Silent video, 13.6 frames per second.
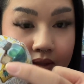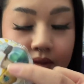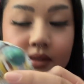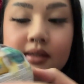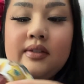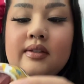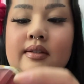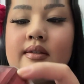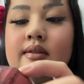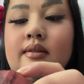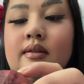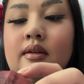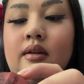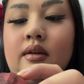this
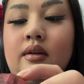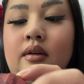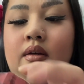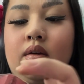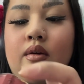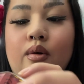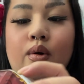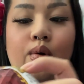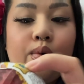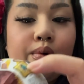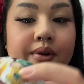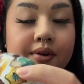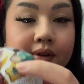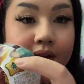
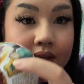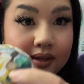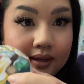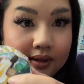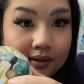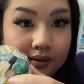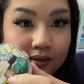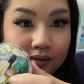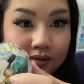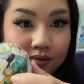corner right here.